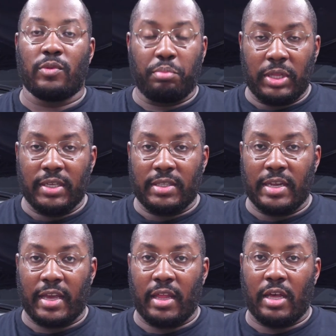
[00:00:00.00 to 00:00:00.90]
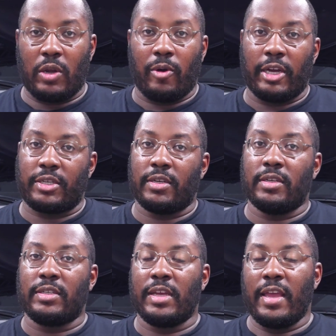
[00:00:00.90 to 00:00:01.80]
replaced the nylon
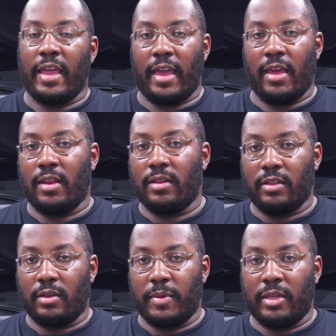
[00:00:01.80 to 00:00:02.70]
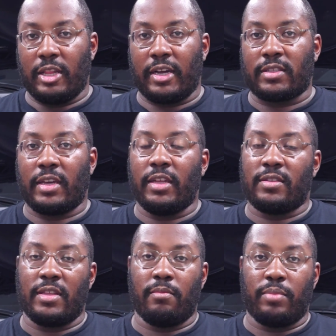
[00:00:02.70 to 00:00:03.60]
washers, added a little bit of Loctite
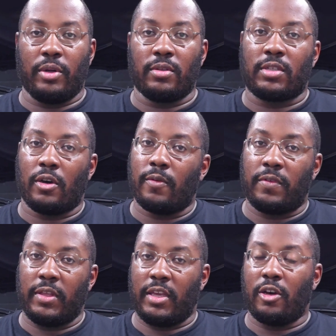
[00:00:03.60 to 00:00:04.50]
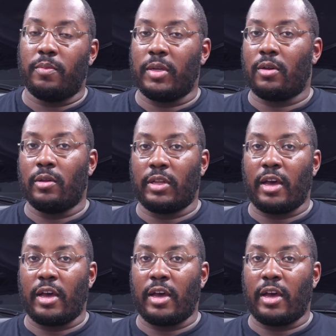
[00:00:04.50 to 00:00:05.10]
to the bolt to hopefully help it hold